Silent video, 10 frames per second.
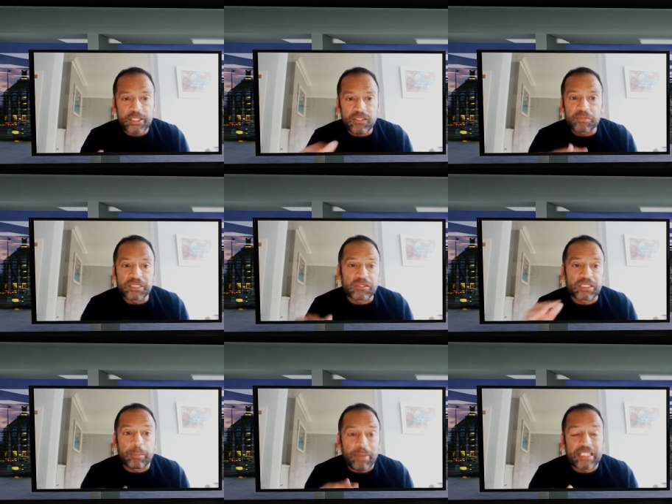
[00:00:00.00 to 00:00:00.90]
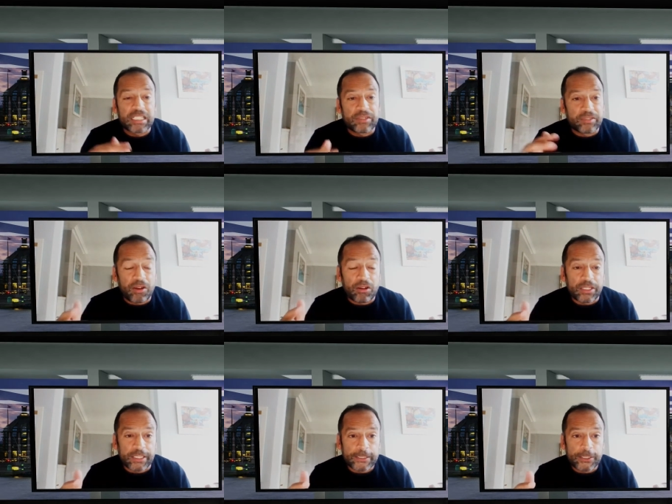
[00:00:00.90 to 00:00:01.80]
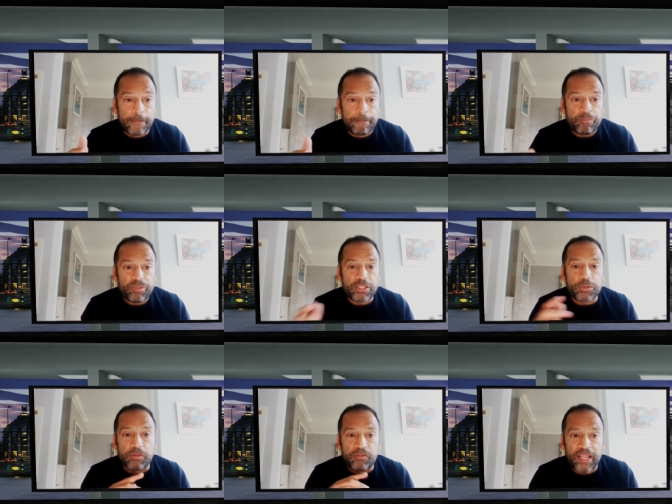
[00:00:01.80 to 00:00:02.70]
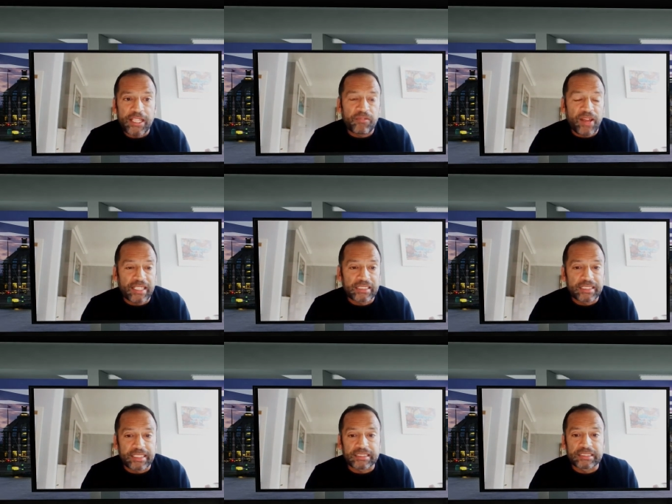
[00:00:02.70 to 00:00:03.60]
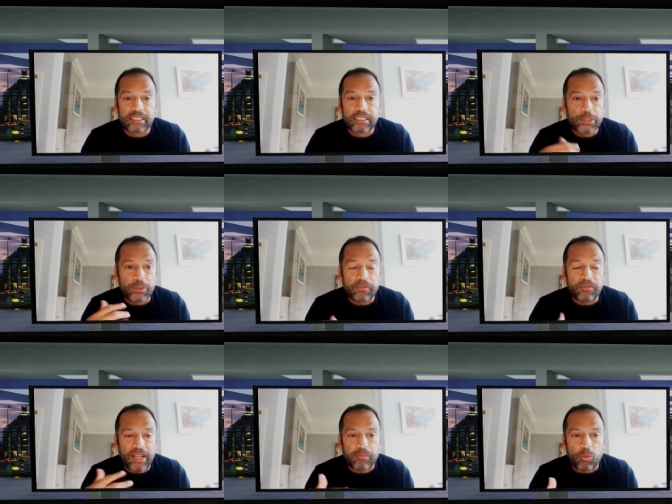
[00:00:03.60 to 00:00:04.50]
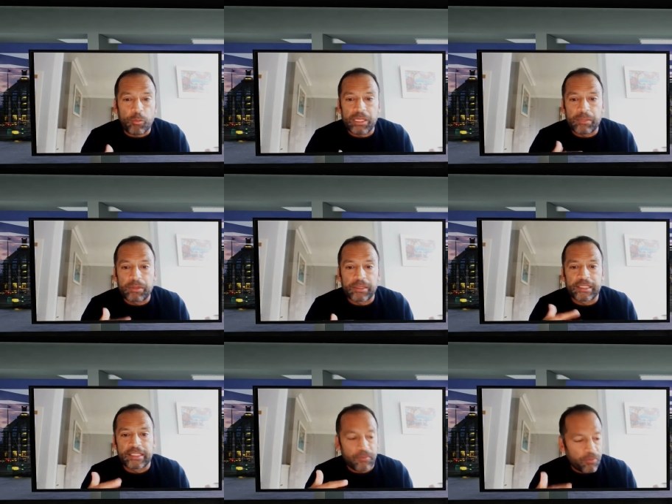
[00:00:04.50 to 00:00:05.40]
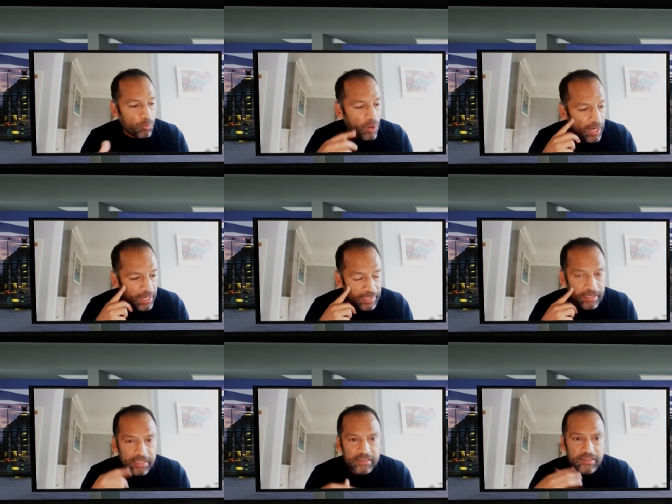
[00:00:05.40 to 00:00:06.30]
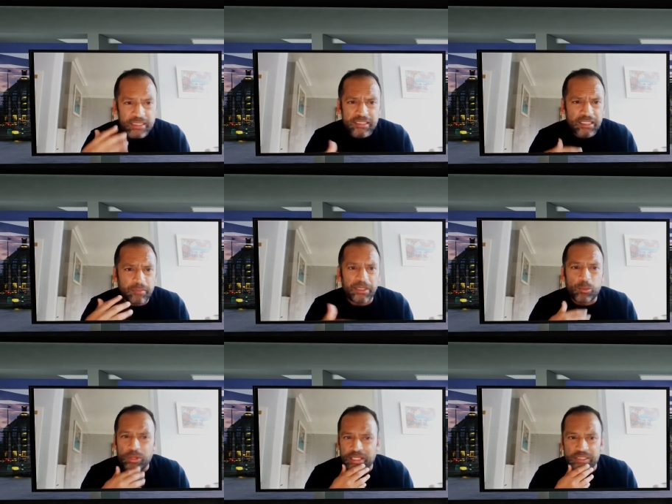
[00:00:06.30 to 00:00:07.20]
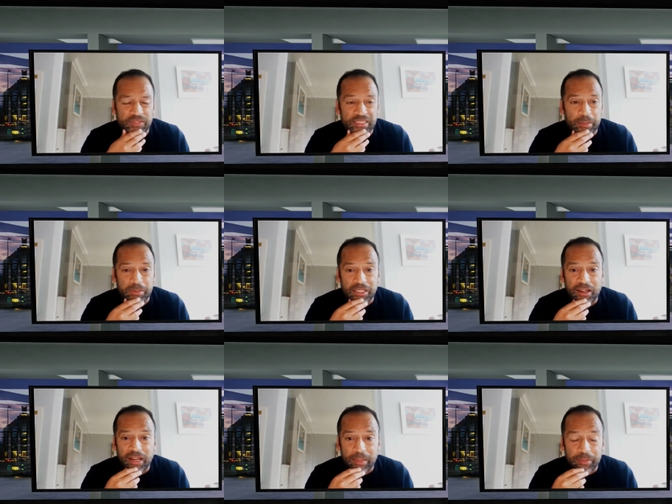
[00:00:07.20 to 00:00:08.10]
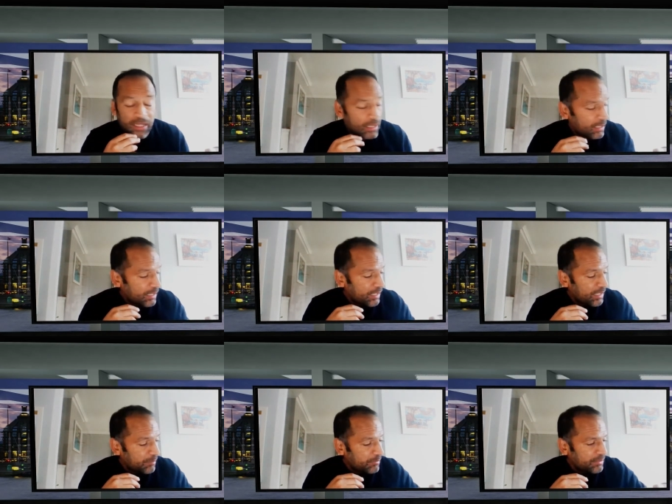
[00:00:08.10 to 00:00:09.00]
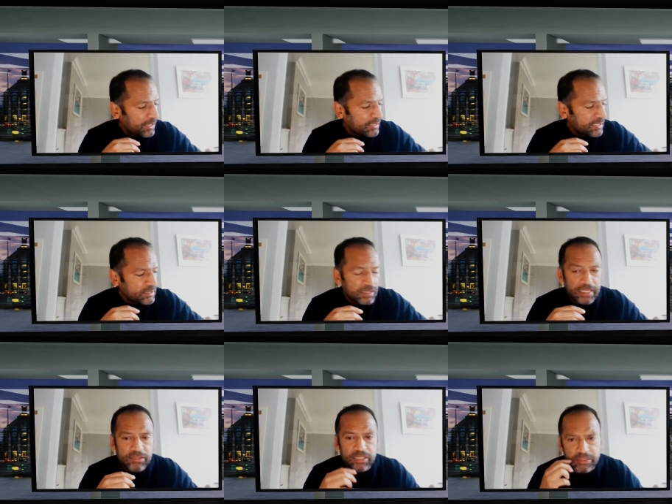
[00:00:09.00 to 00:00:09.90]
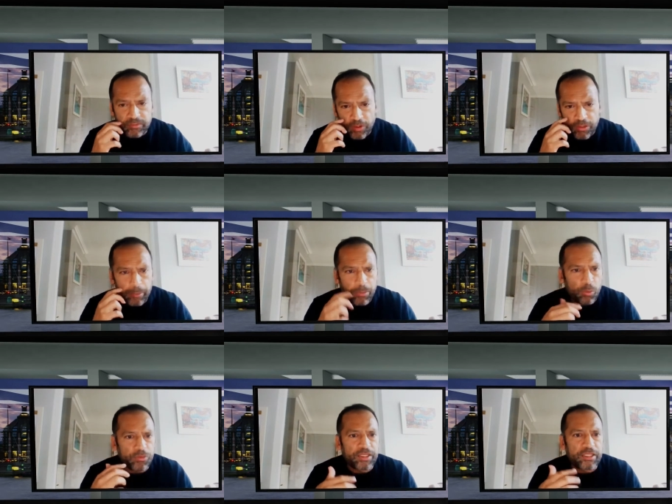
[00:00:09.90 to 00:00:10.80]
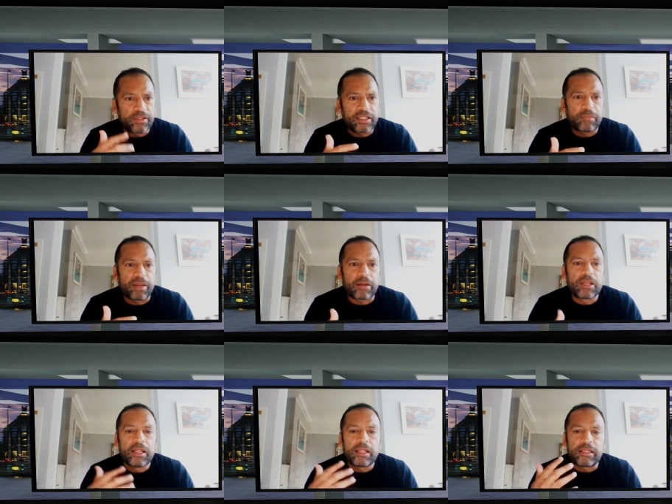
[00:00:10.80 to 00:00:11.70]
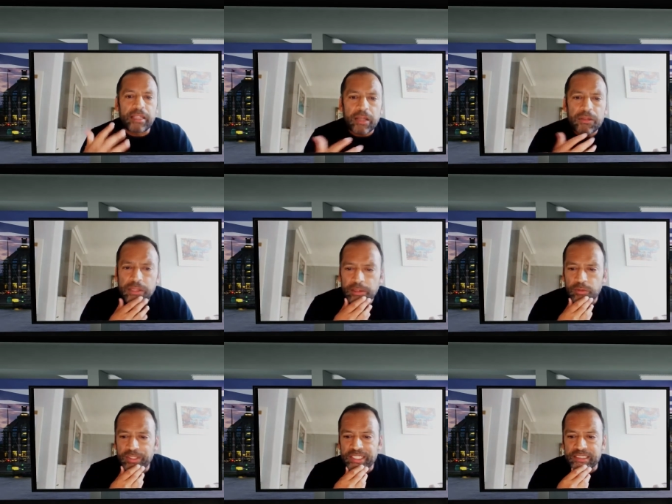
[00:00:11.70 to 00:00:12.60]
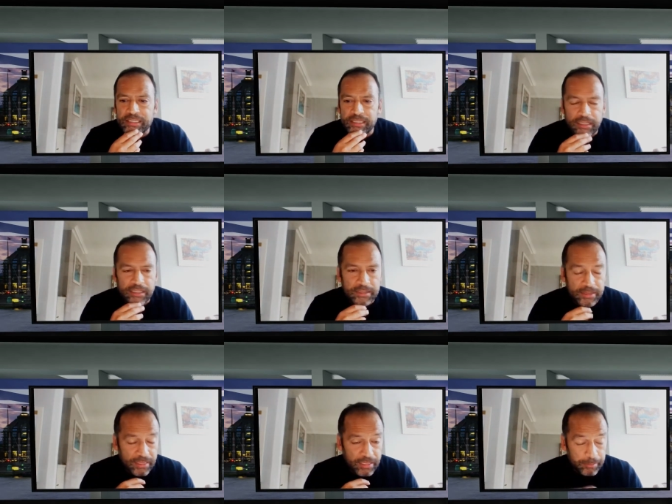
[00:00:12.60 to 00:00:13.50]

to give themselves a competitive advantage, to evade vaccines, to infect more people in a different way. So this is going to be with us for some time. That's a very important thing to think about. The other reason that